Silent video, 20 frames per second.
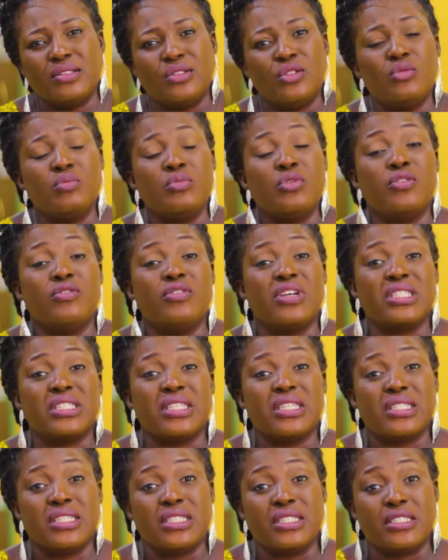don't be
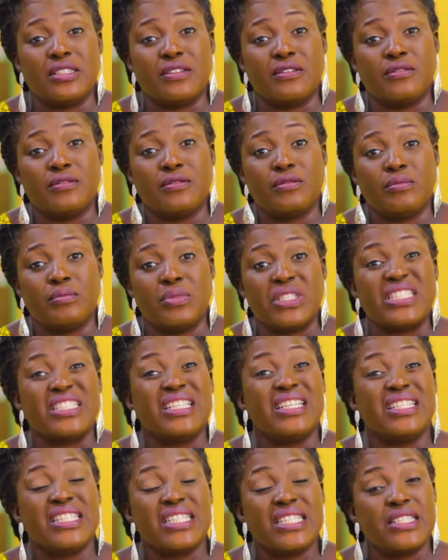oversensitive. Be
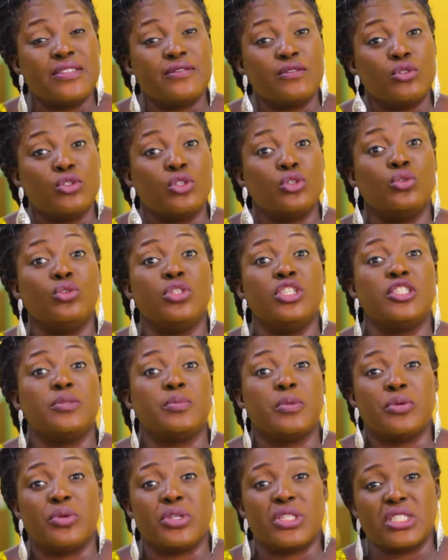sensitive to the Holy
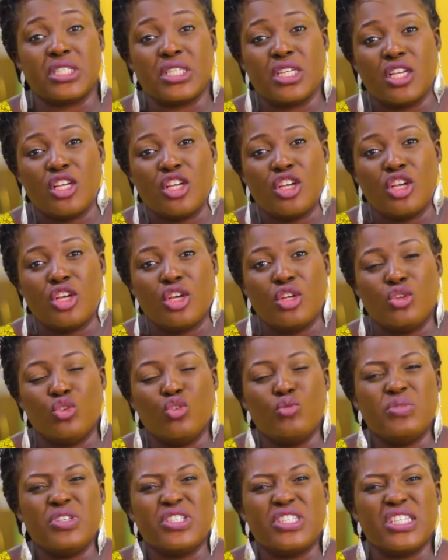Spirit.
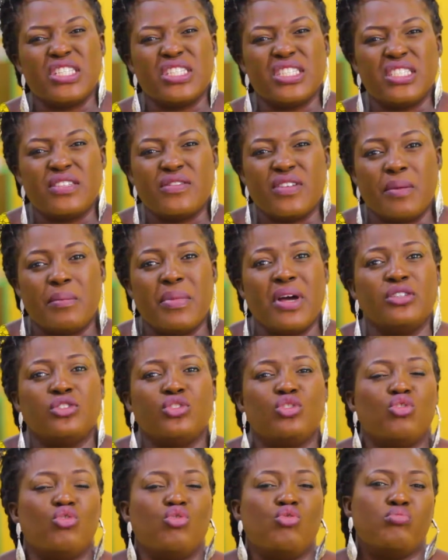Don't be sensitive
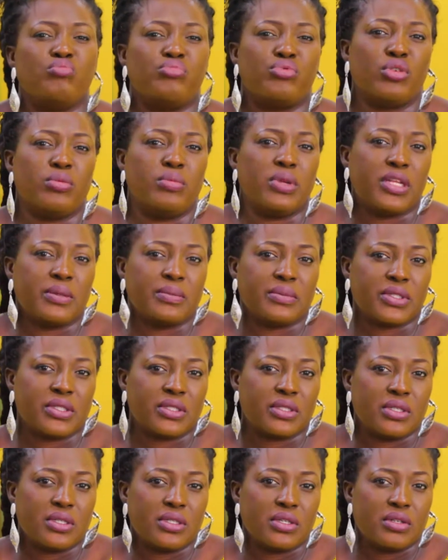about your own
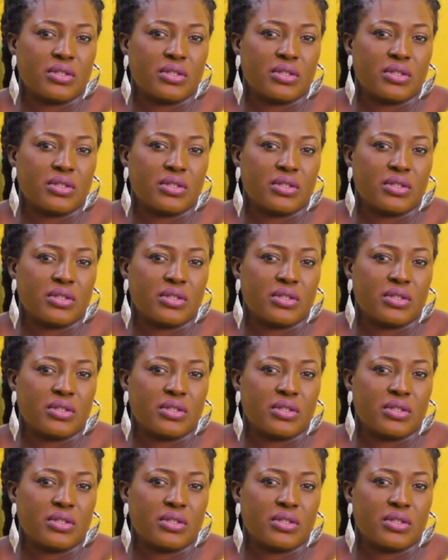problems.